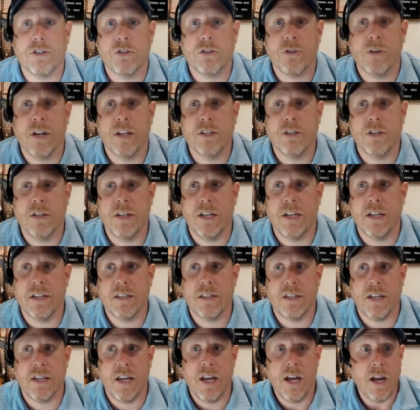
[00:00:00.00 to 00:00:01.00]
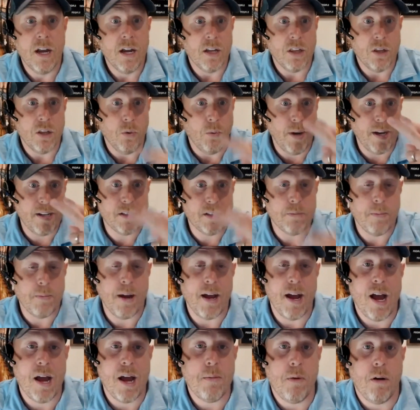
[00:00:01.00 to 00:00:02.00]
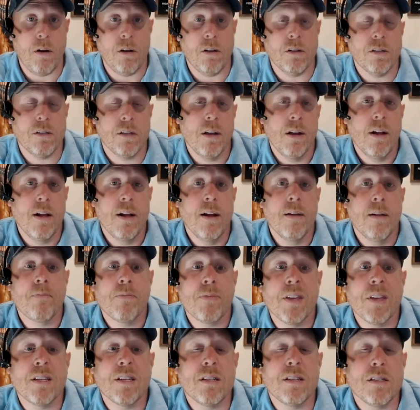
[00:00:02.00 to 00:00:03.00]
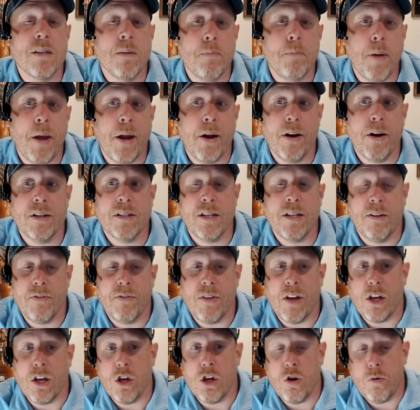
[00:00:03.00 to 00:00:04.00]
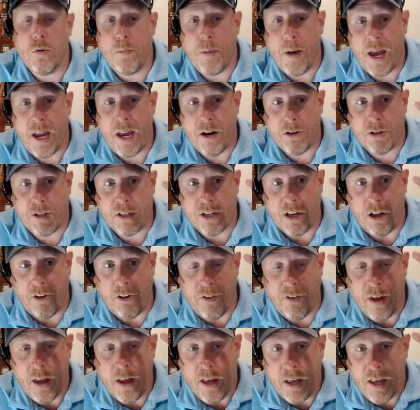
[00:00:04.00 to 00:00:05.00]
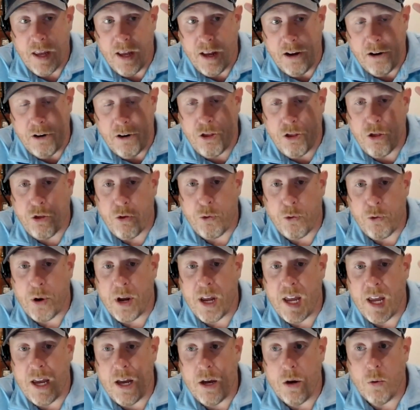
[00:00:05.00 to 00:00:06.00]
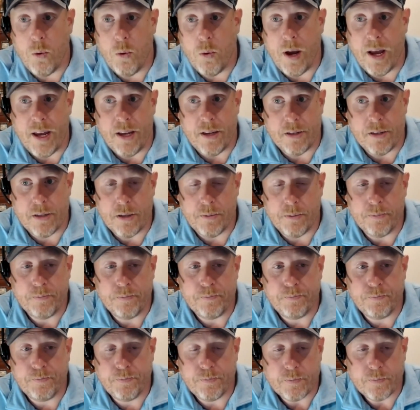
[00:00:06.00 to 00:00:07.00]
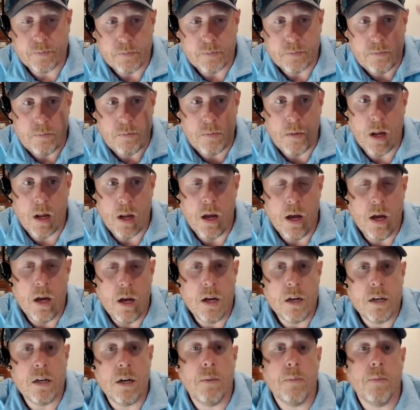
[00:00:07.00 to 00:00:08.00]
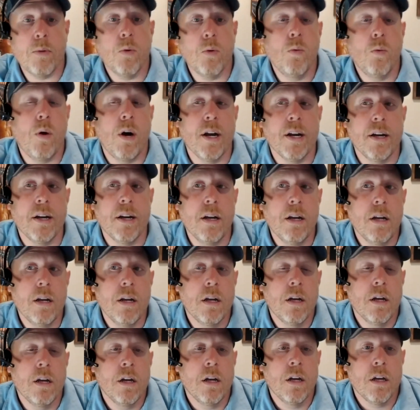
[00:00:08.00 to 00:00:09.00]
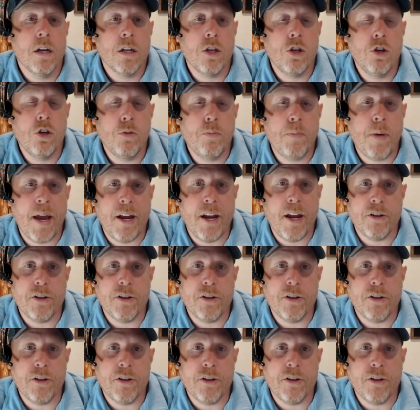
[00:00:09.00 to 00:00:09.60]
screen because you need to see the whites of my eyeballs. This is imperative that you pay yourself in 3 ways. Number 1, you pay